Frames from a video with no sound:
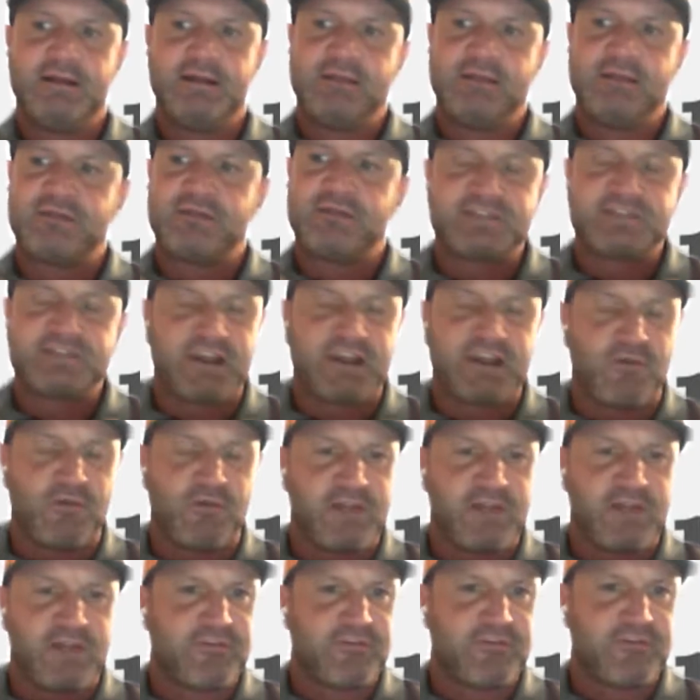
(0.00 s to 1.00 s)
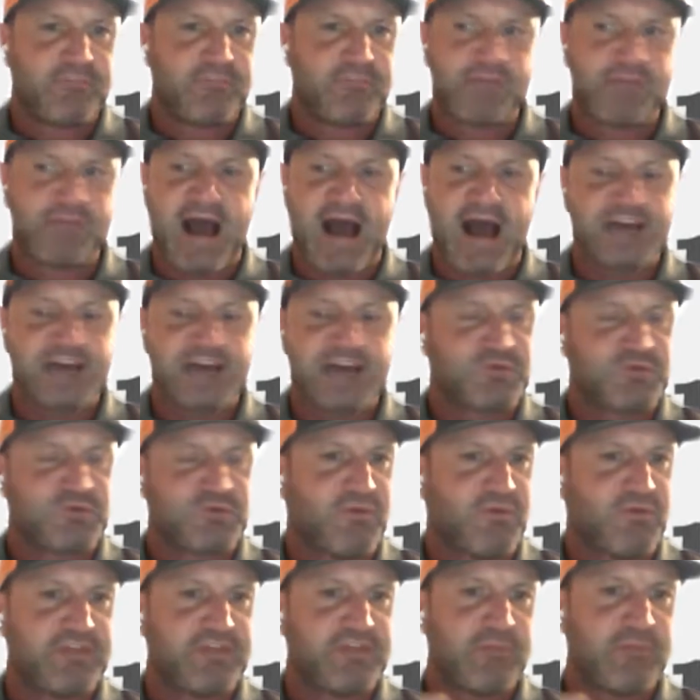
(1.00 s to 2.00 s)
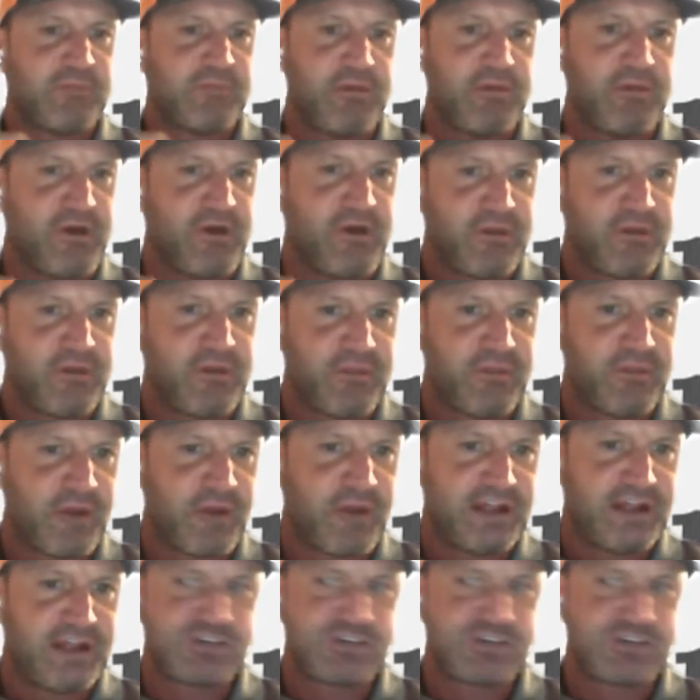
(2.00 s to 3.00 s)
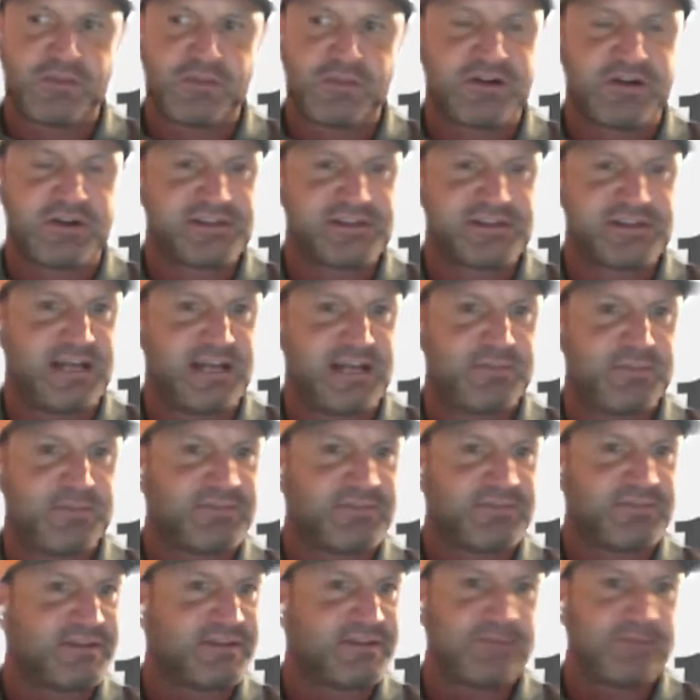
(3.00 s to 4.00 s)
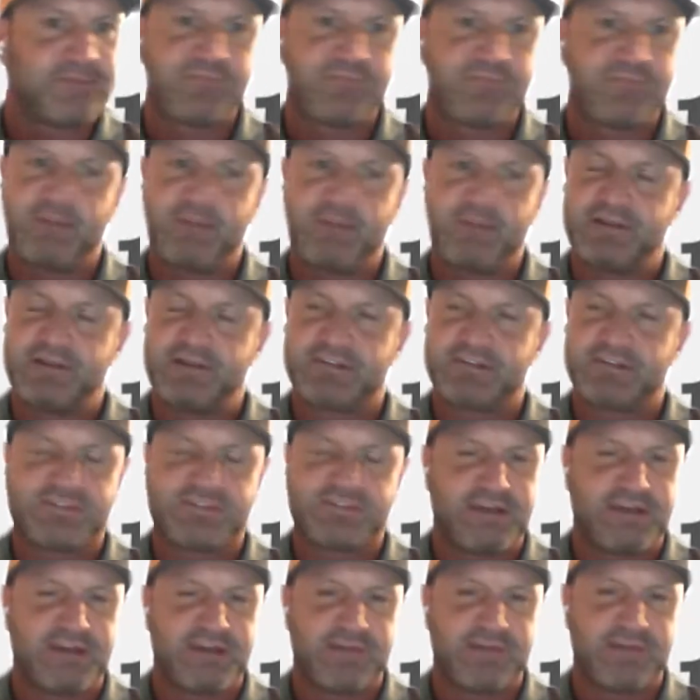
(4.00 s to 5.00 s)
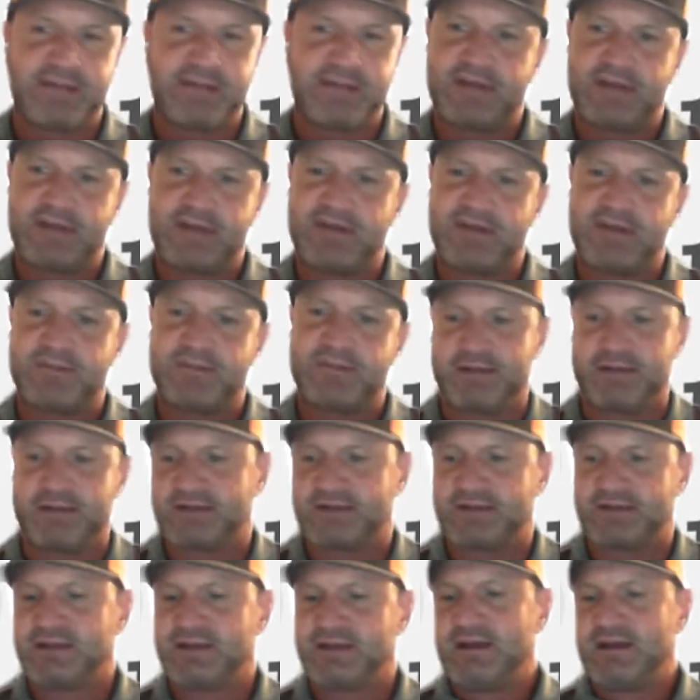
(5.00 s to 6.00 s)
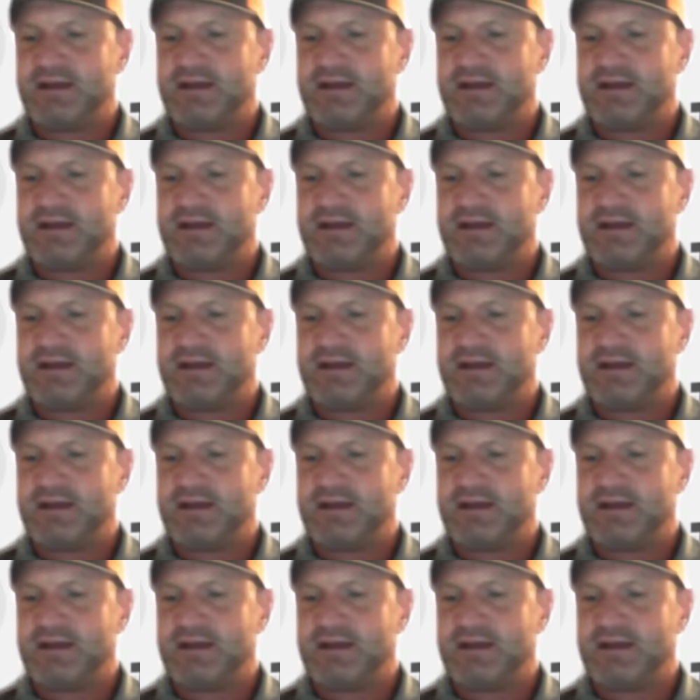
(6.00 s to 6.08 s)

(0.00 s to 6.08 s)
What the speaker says: Plus, they don't leave them. Guys won't leave them alone on the range with their tits. I mean, just stuff like that drives me nuts.